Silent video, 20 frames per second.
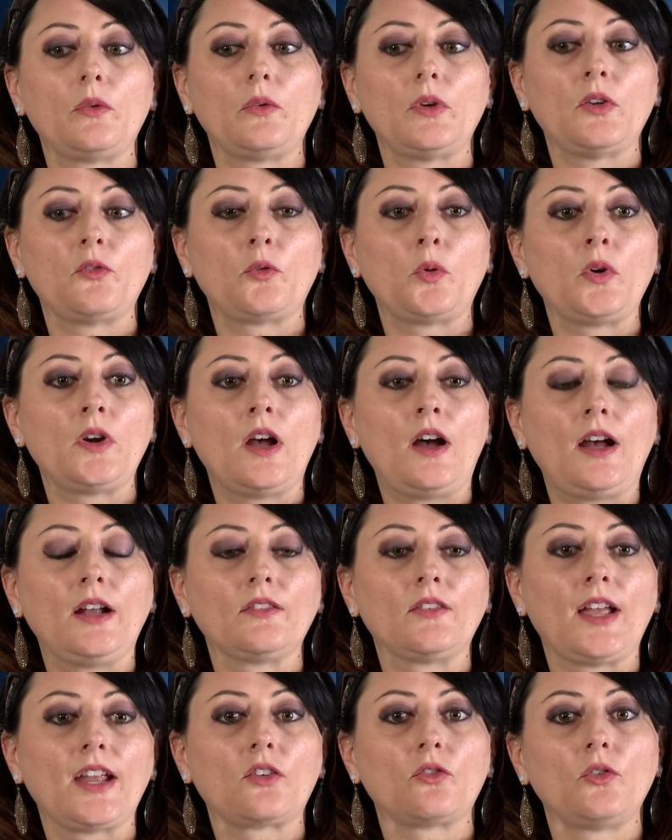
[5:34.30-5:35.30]
If we're not
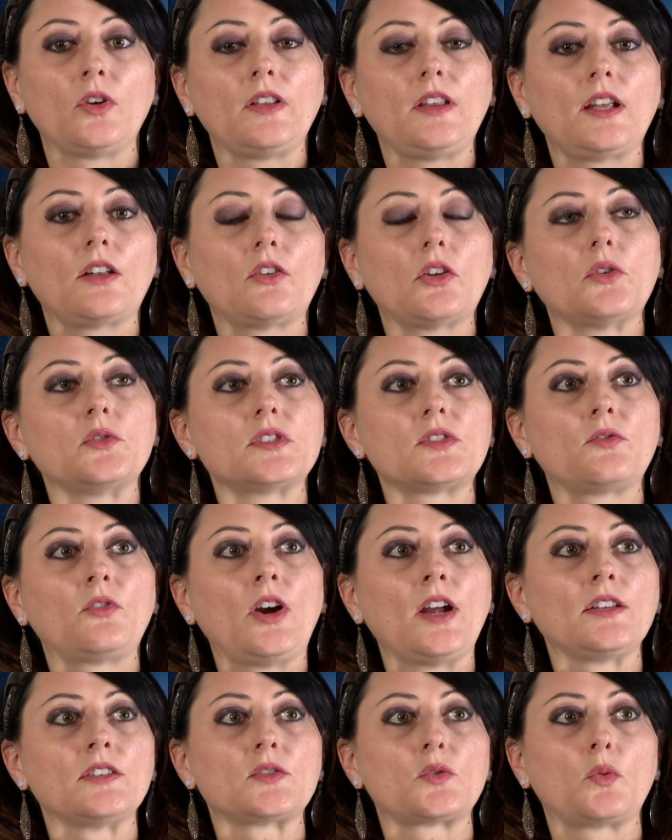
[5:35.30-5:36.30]
like really close
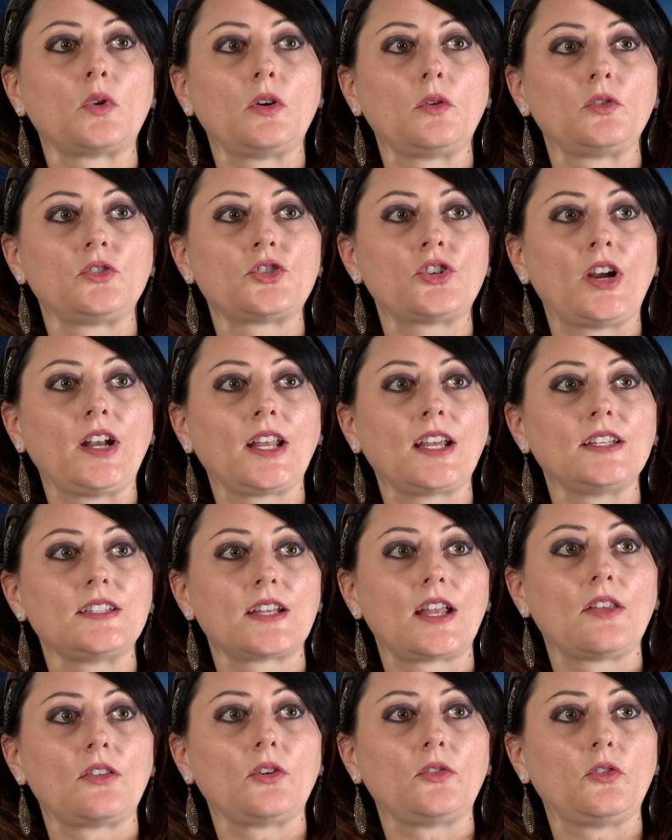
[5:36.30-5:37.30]
friends, we're trying to get
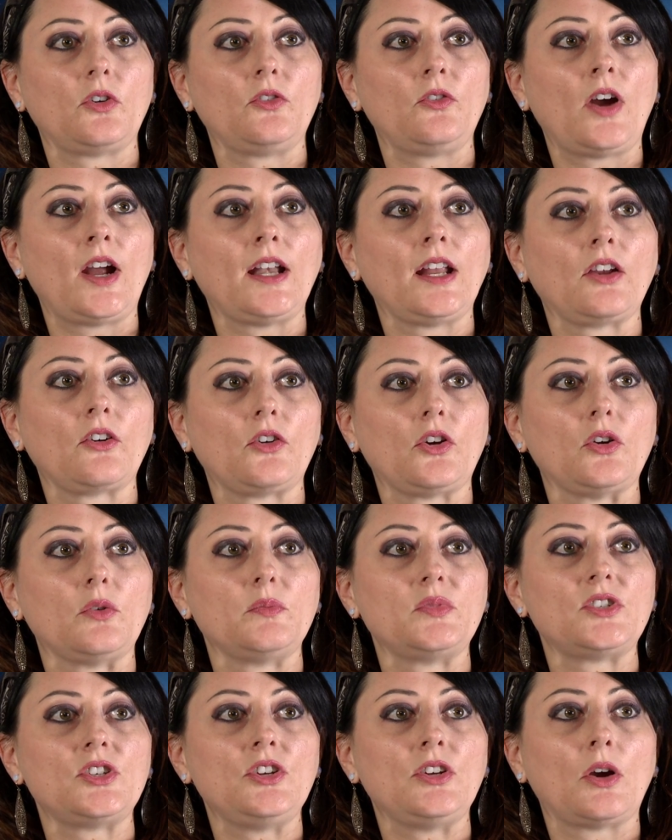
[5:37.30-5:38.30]
together for writing
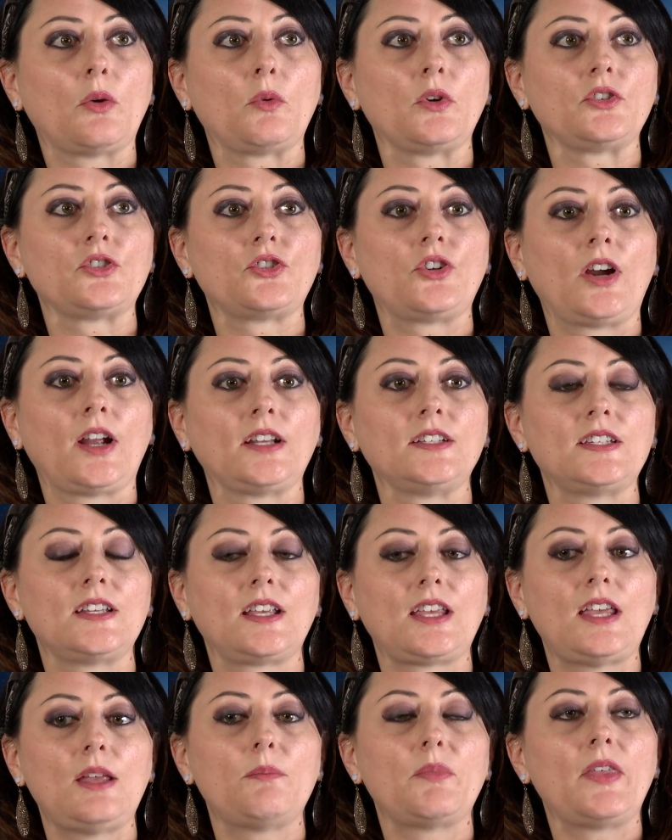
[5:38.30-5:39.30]
groups. You know, we're trying to
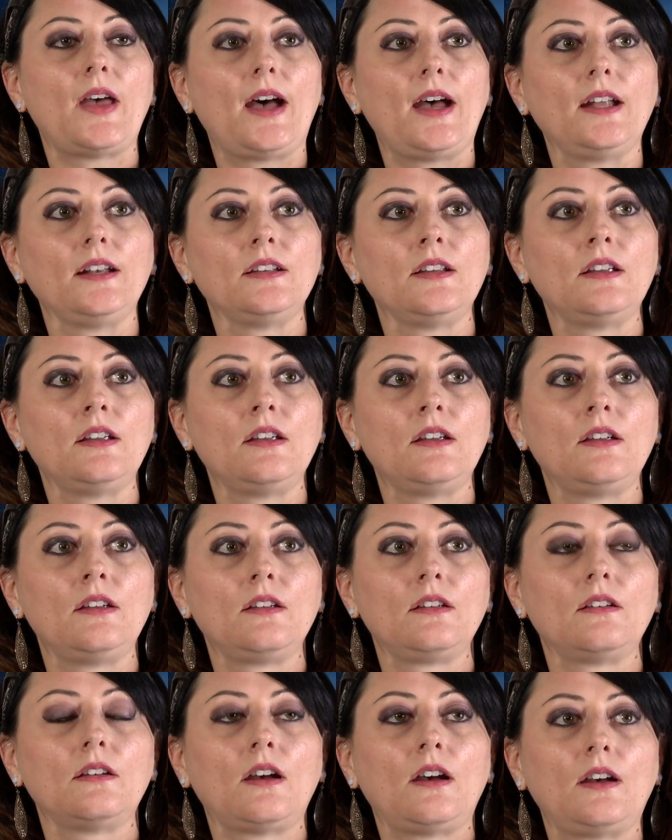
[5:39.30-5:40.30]
keep that
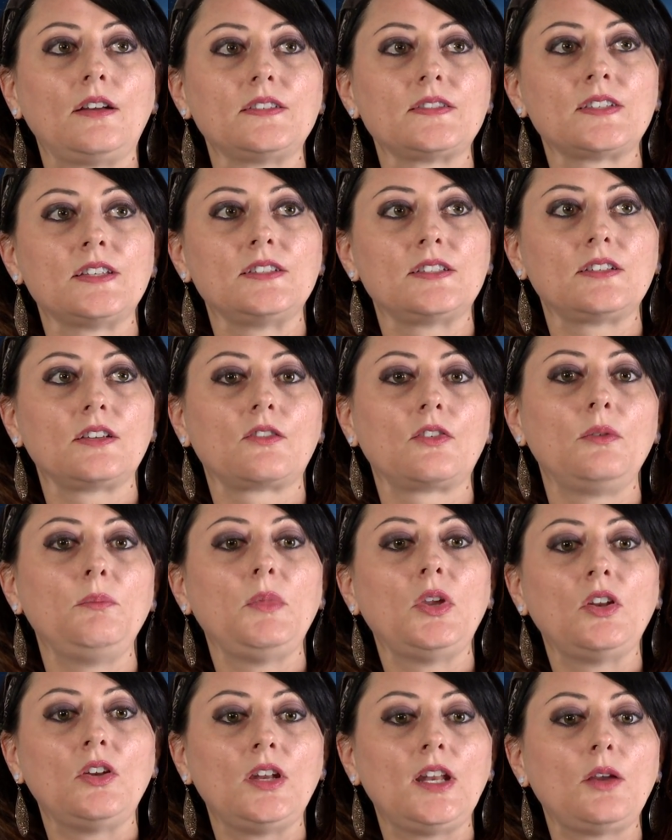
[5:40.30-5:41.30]
sense of
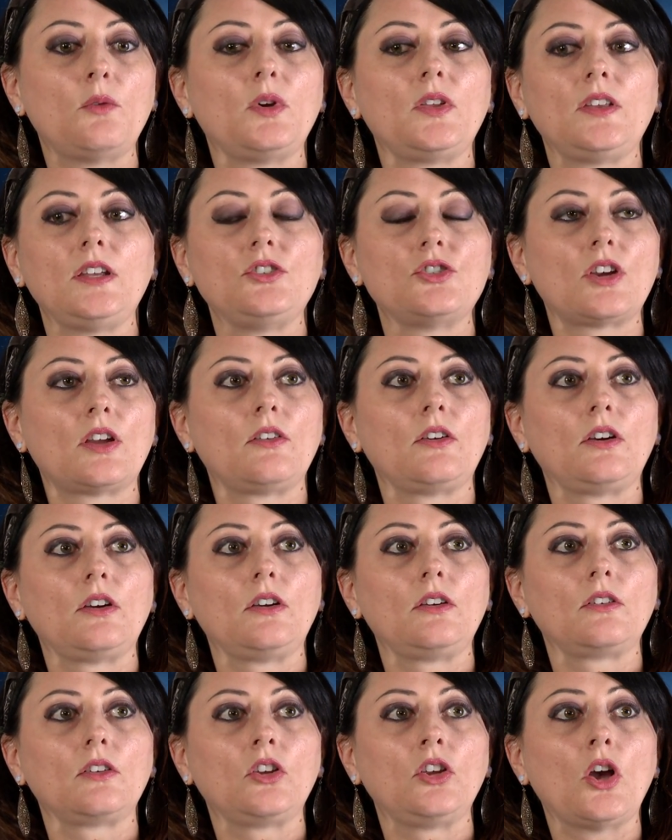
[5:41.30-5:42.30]
community with each
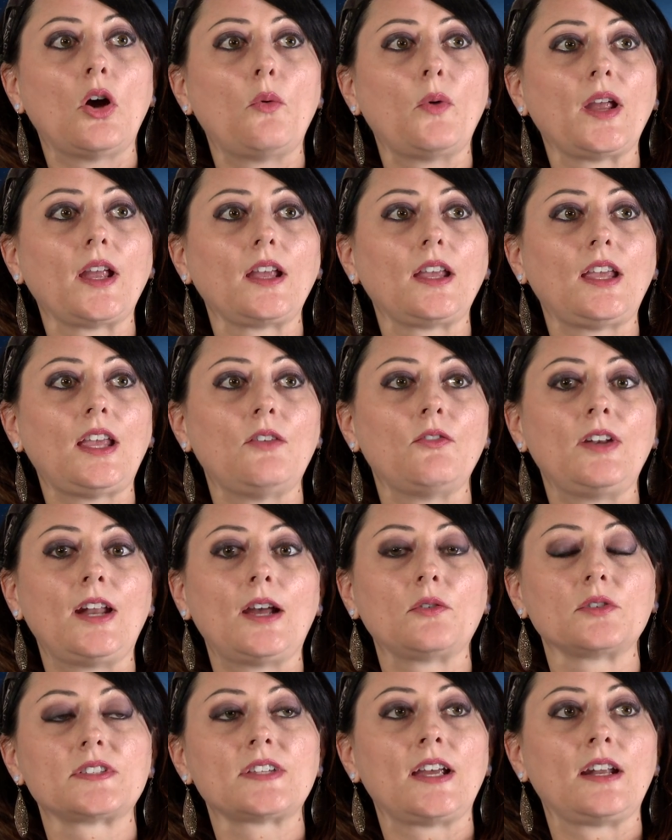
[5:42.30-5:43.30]
other going, even
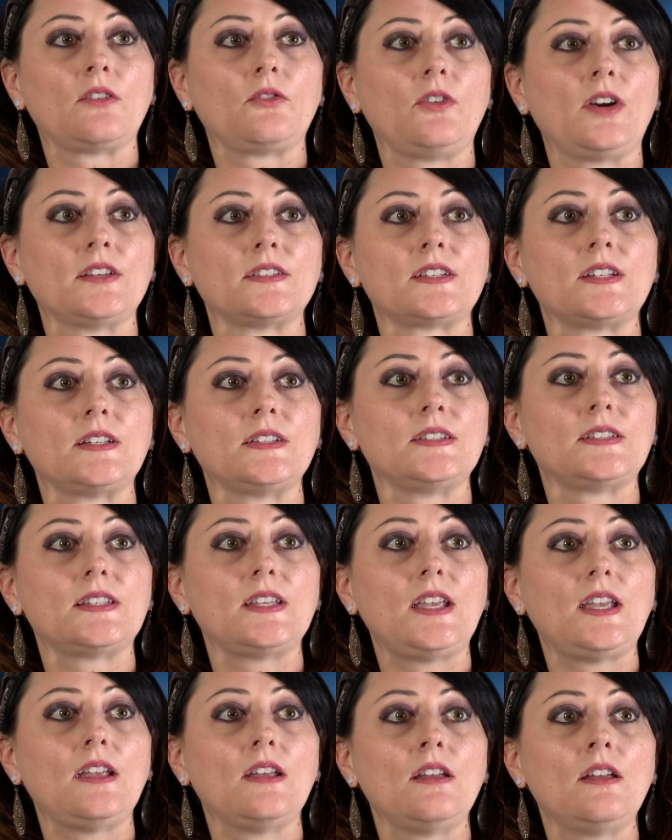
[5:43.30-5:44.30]
outside of
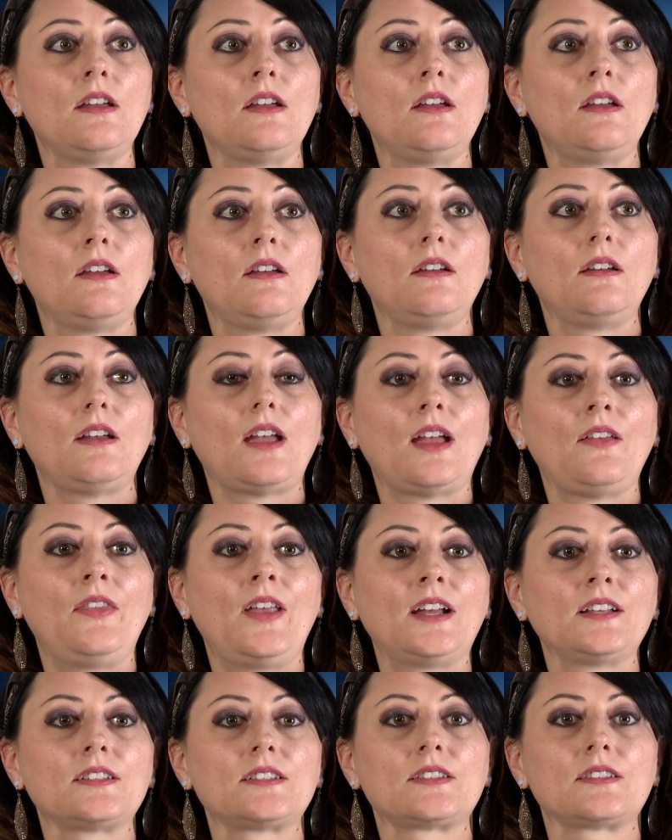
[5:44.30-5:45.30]
residency. And
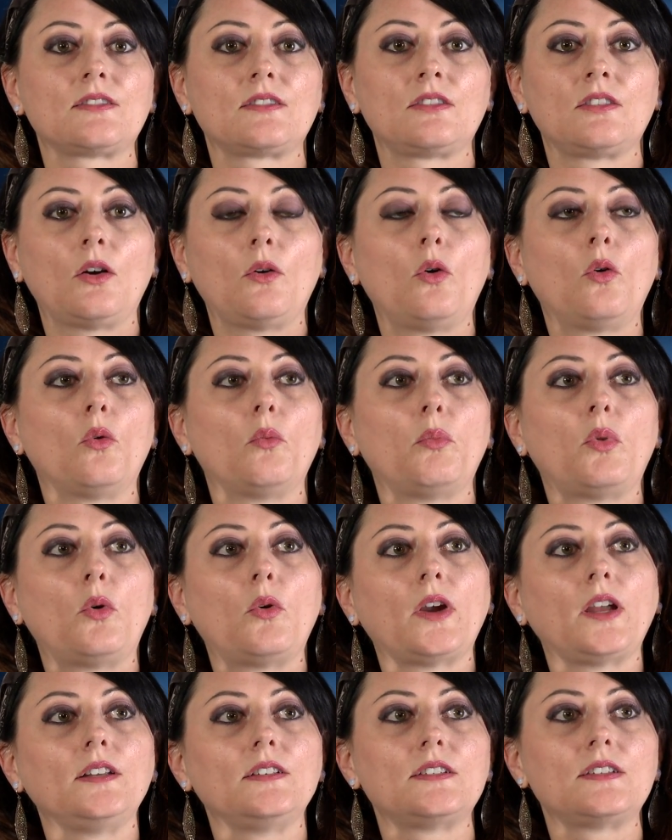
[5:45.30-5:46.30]
that's the whole
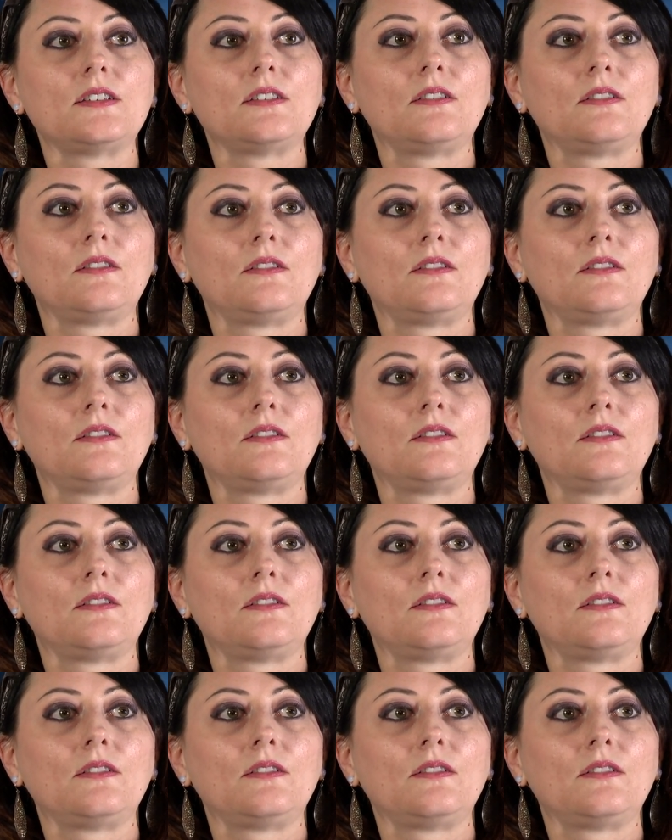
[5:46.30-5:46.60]
point.